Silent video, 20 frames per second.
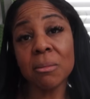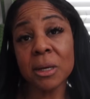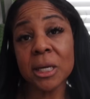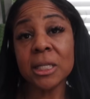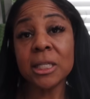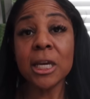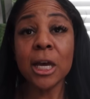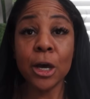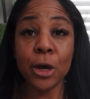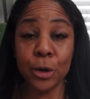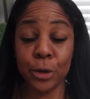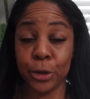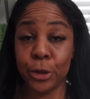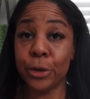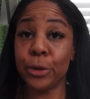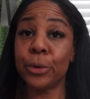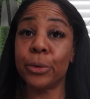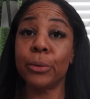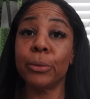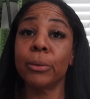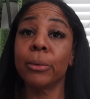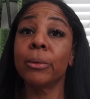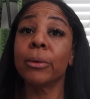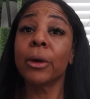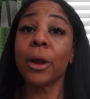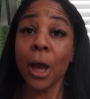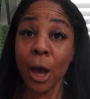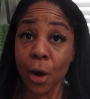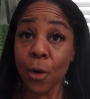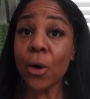me tell you,
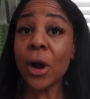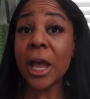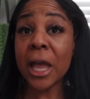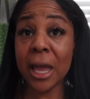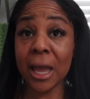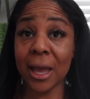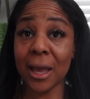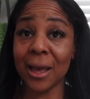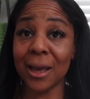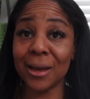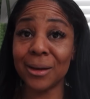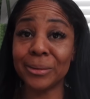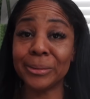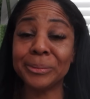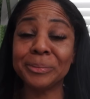go ahead.